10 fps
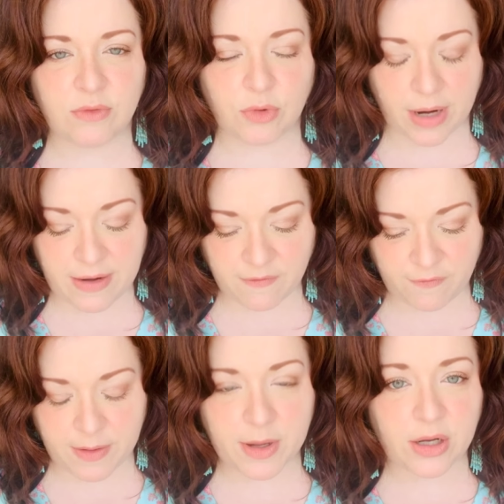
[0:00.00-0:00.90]
great
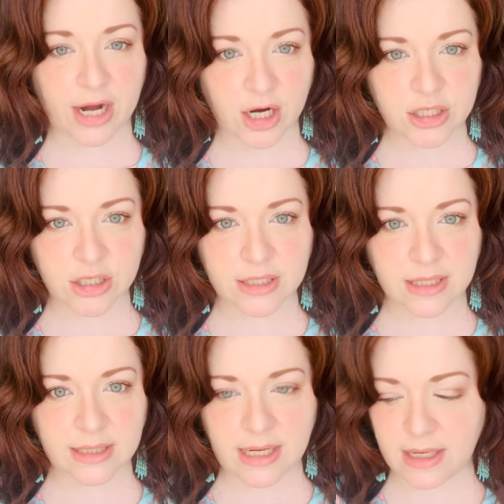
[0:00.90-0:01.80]
female character as a
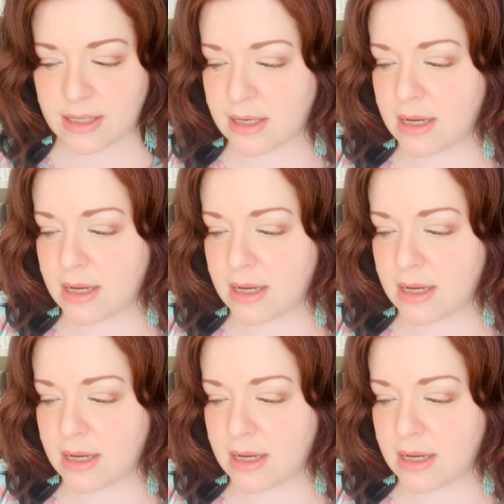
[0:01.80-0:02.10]
lead.